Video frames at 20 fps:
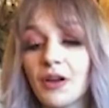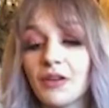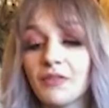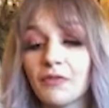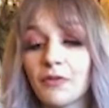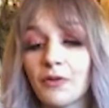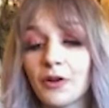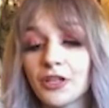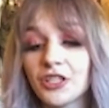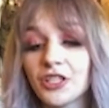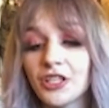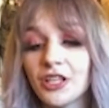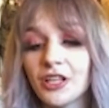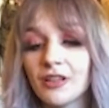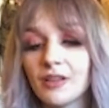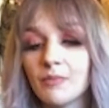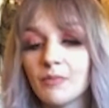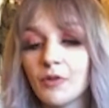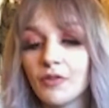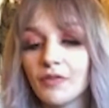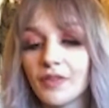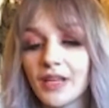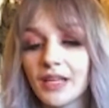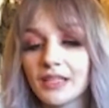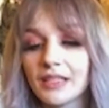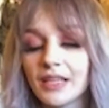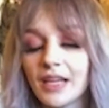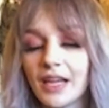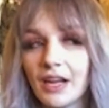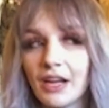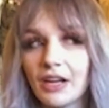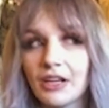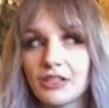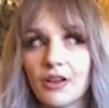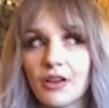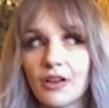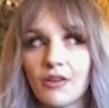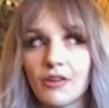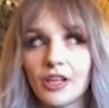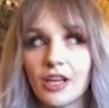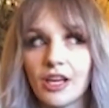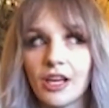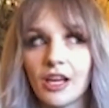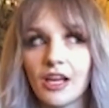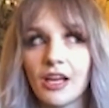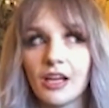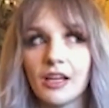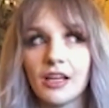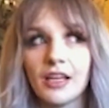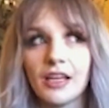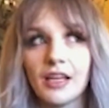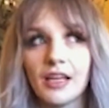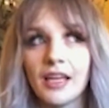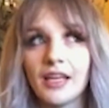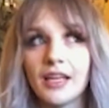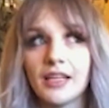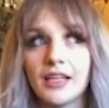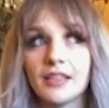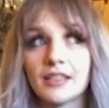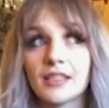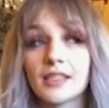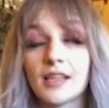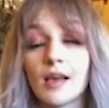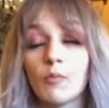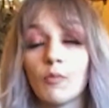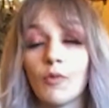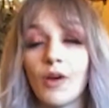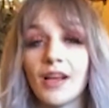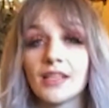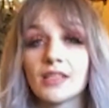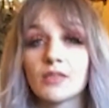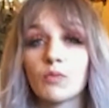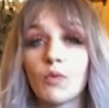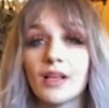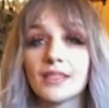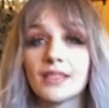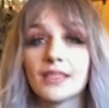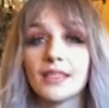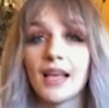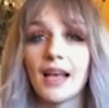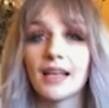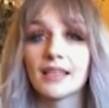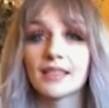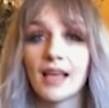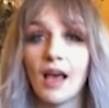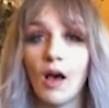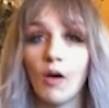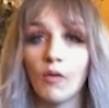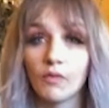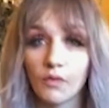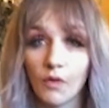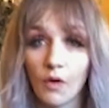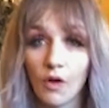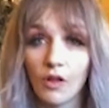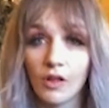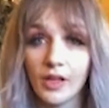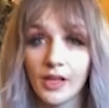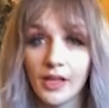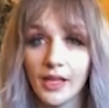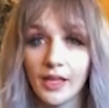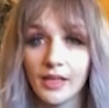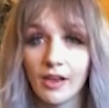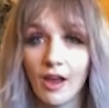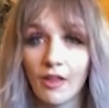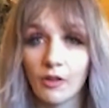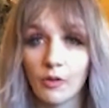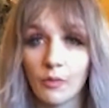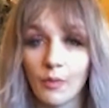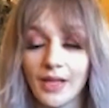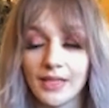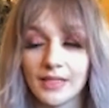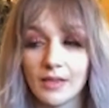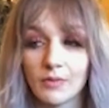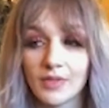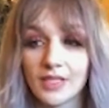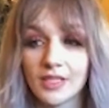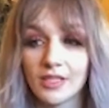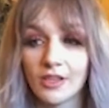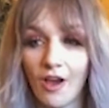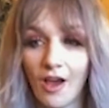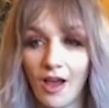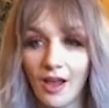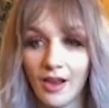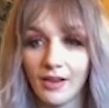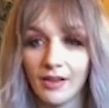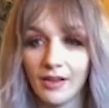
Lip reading: unfortunately, moving to Arizona in some ways was, yes, helpful. In other ways, it was not.